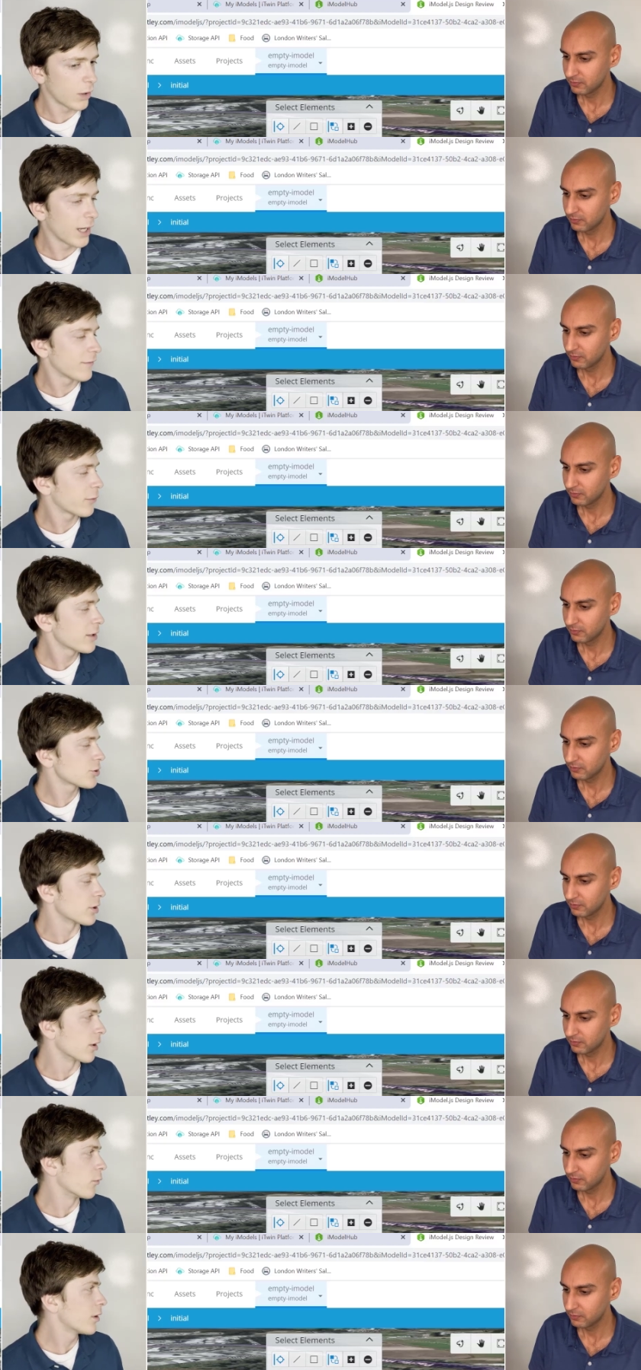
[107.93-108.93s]
Speaker 1: I have a
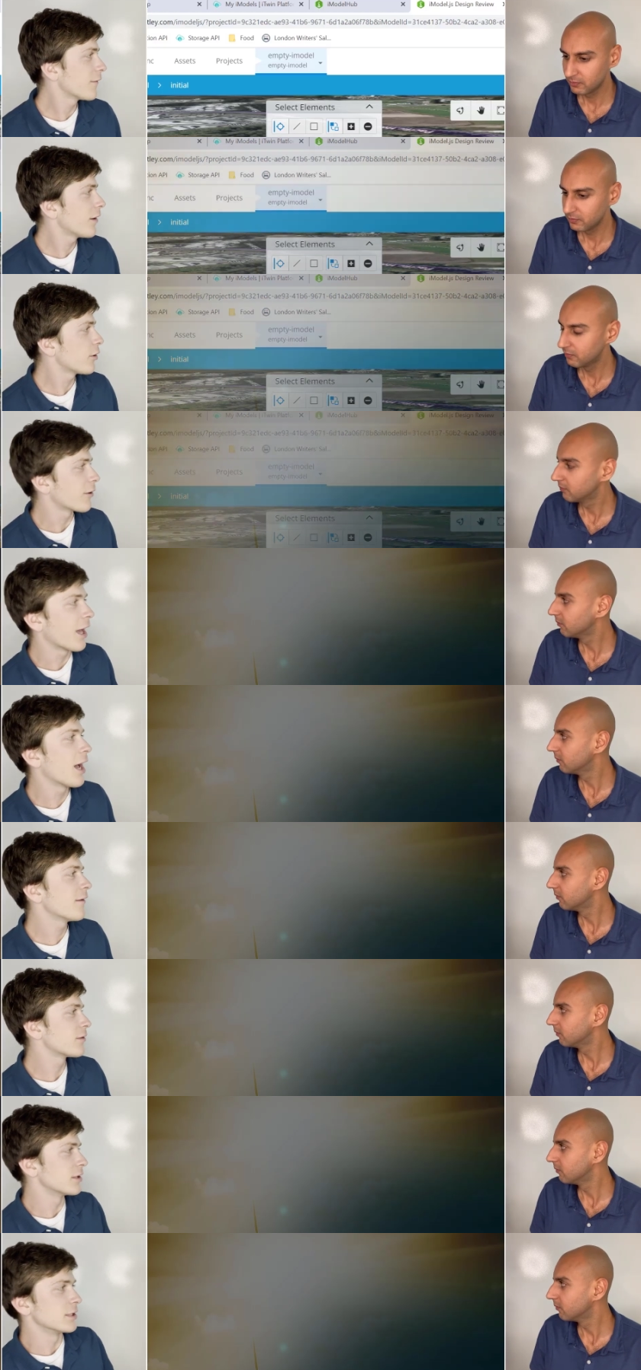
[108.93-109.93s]
question though. What if I don't
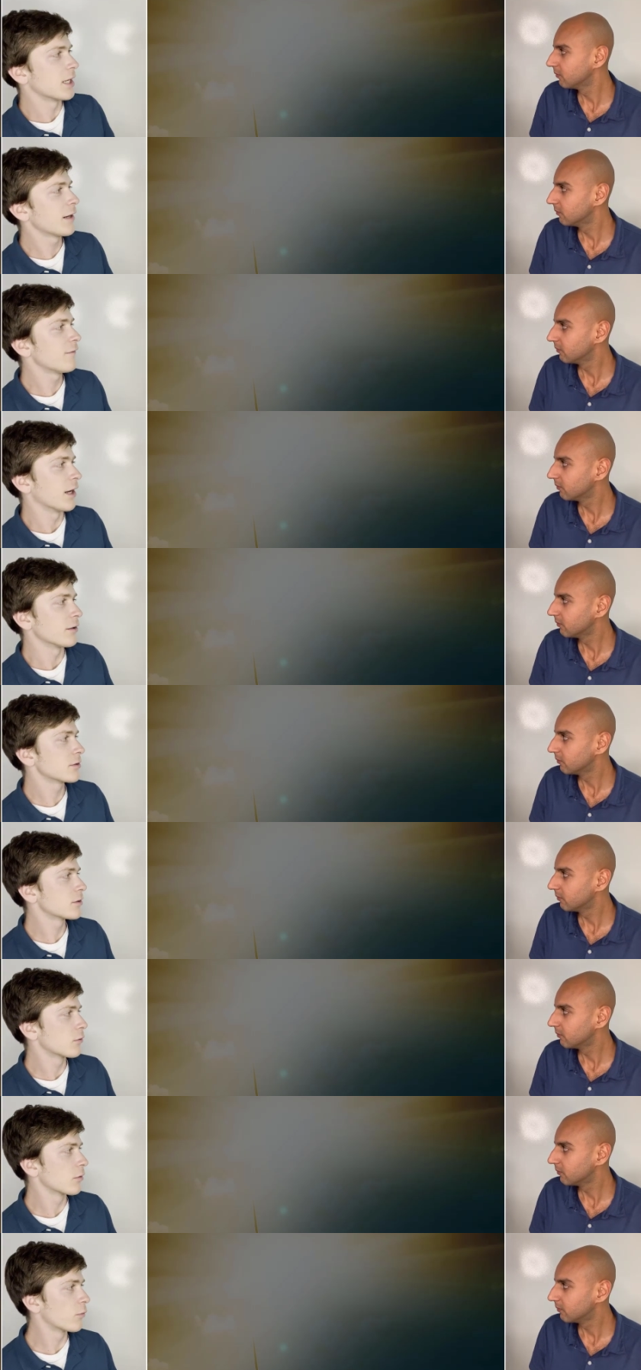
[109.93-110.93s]
have the design
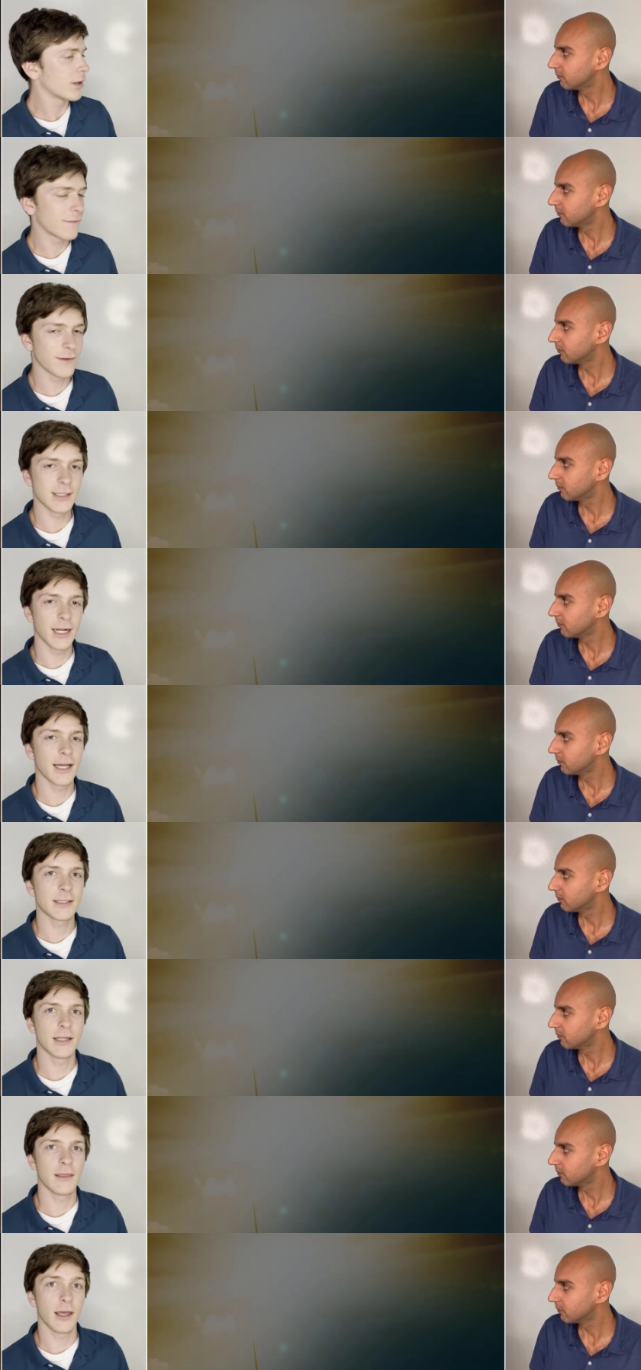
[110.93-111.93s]
files, or what if it's an
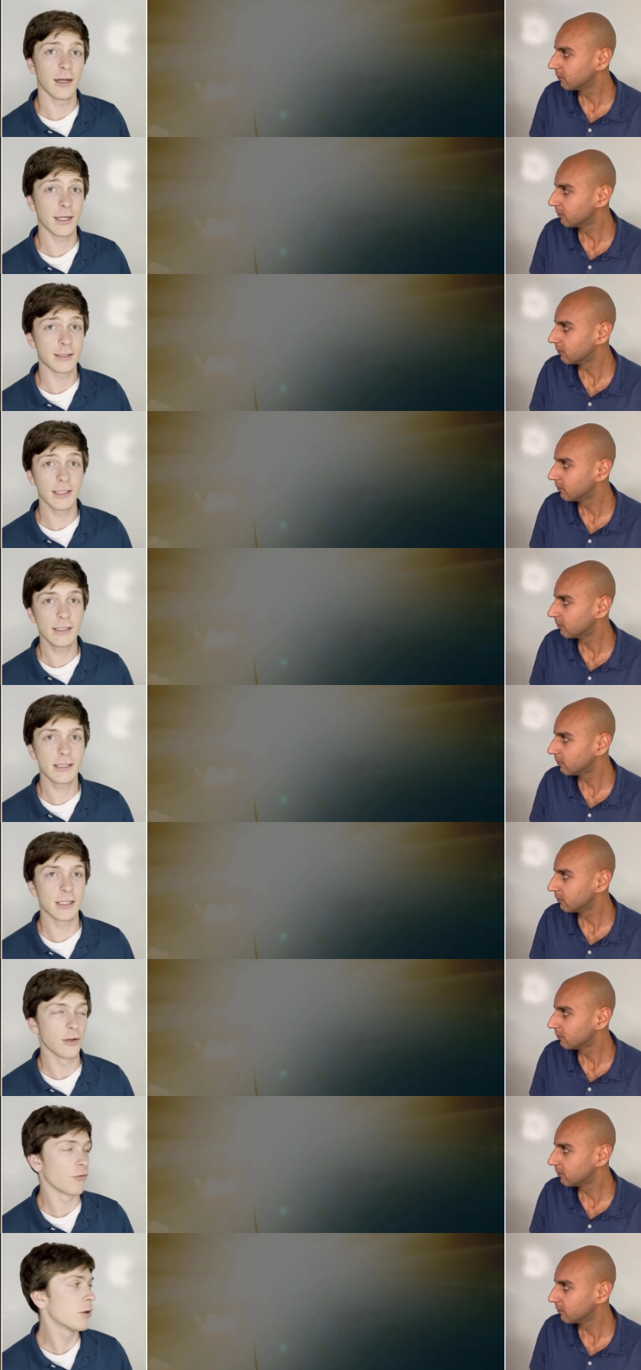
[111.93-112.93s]
asset that
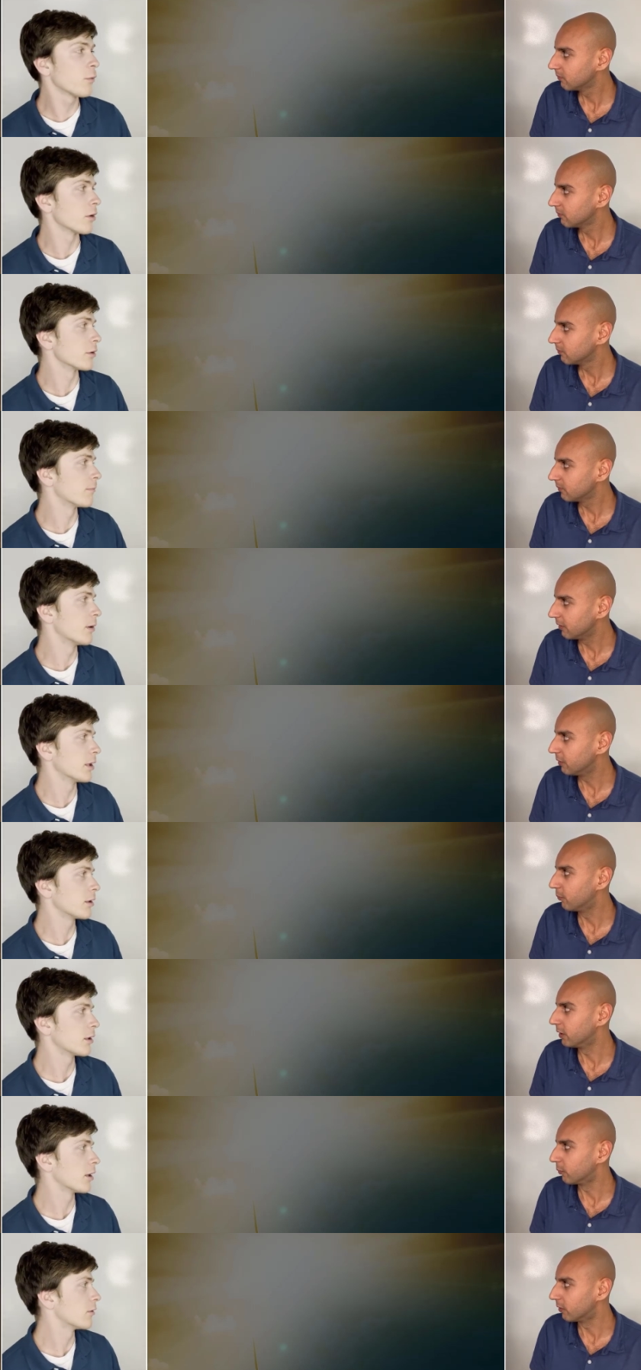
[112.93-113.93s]
exists in the real world? In but, the
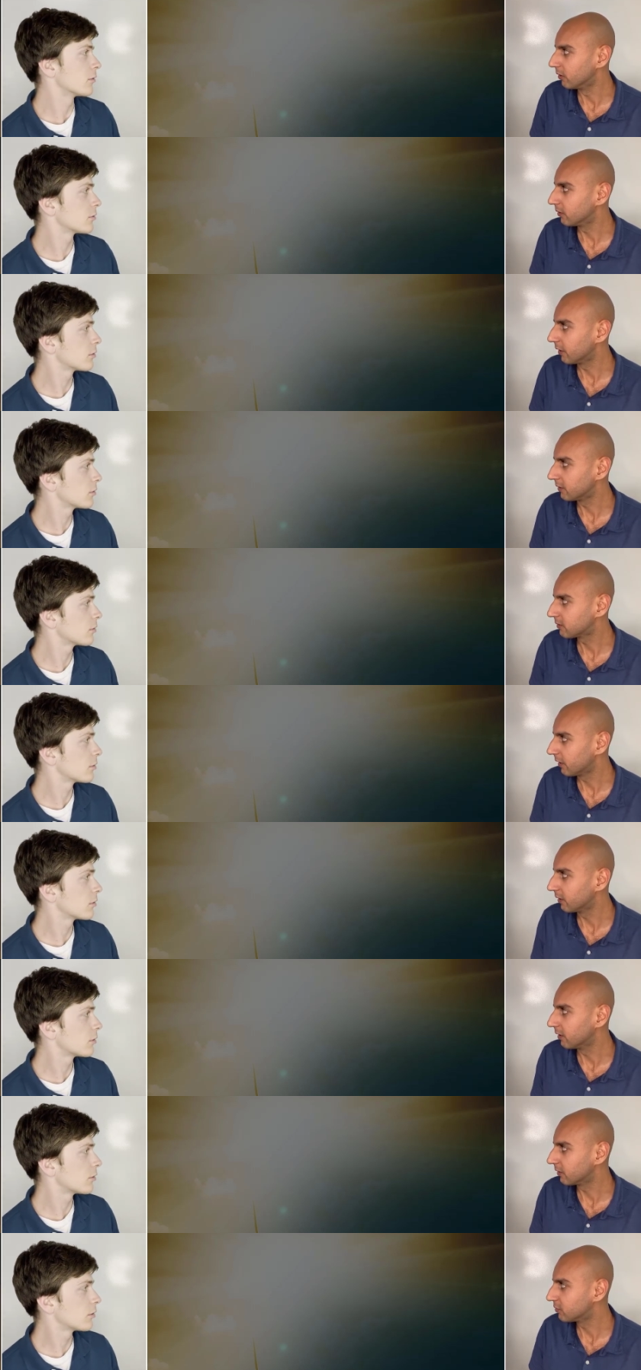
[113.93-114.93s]
real you know,
Speaker 2: world, like it's like
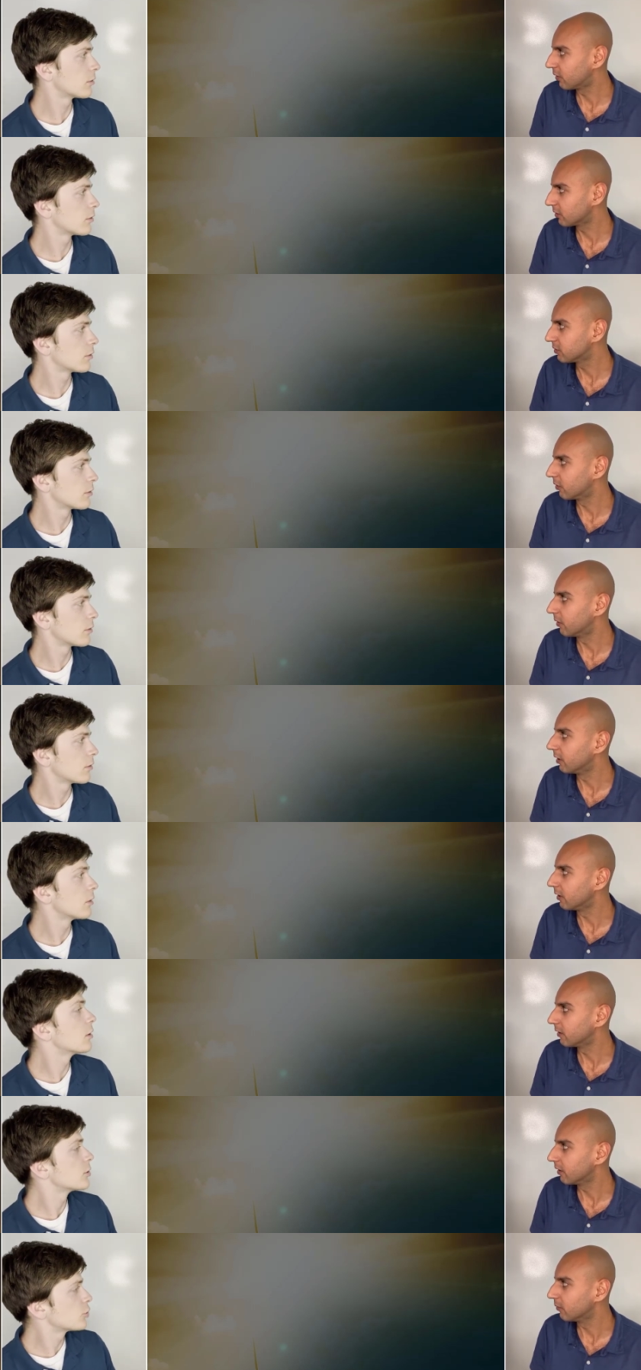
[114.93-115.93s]
a construction already,
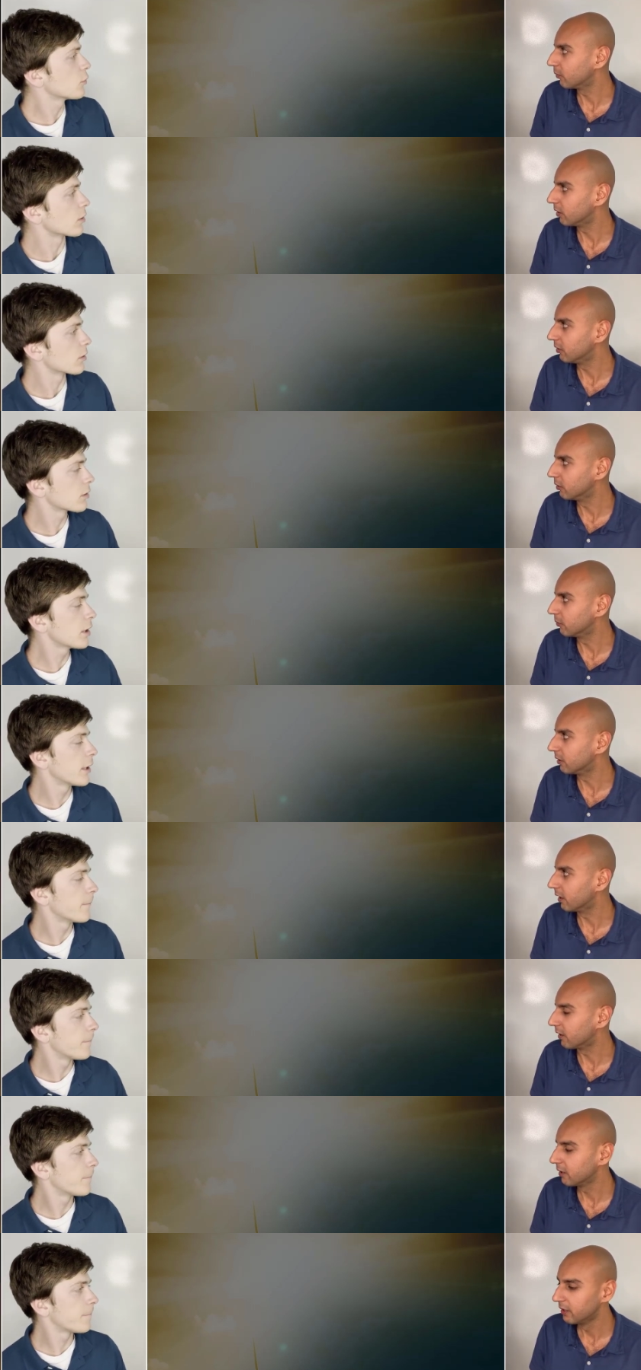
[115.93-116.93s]
and sure, what do you do with
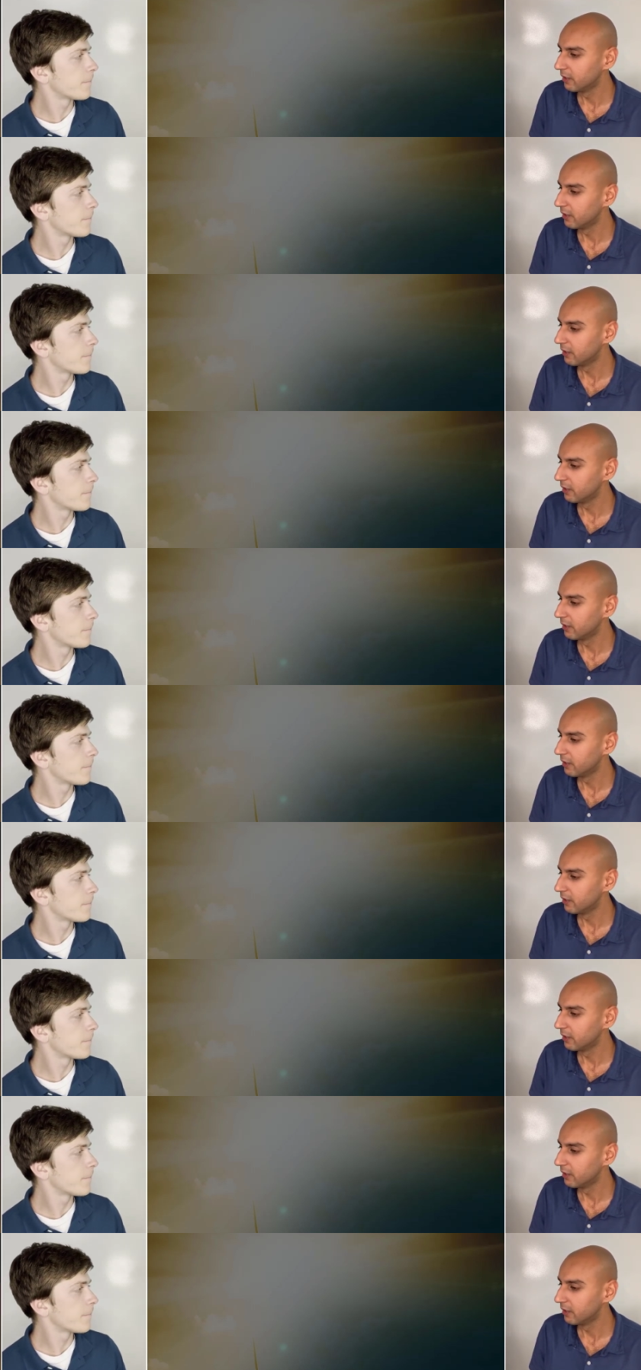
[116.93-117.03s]
yeah. that?